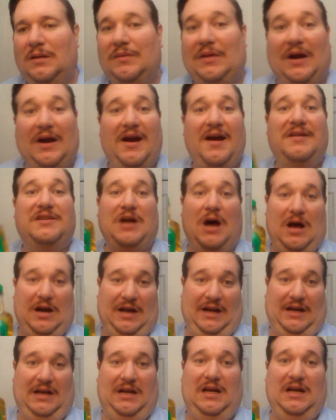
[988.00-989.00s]
hair
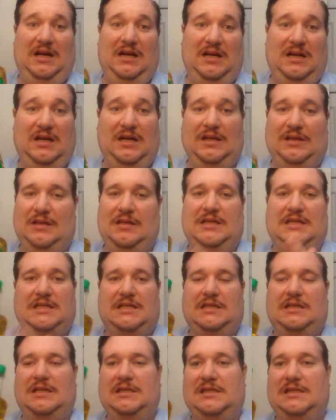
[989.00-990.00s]
tonic. And
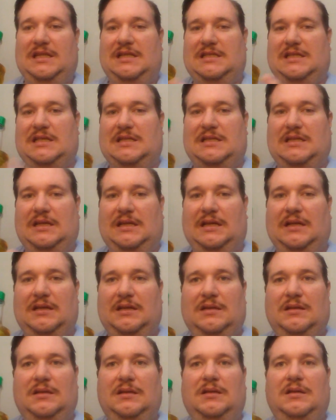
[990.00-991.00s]
this is the
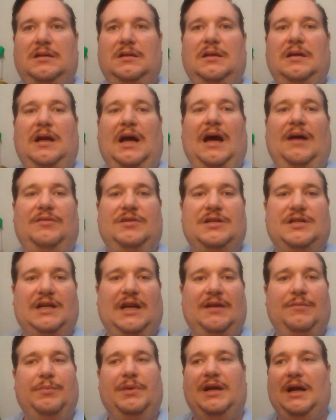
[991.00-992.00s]

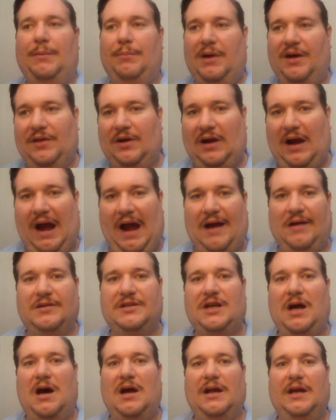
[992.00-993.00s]
aftershave, but I bought their hair
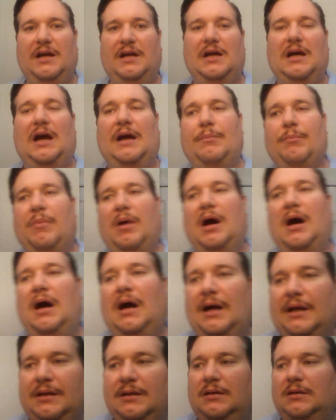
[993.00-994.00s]
tonic. I
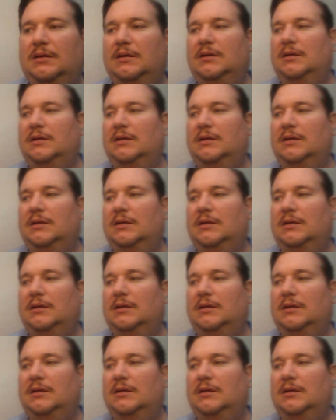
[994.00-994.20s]
bought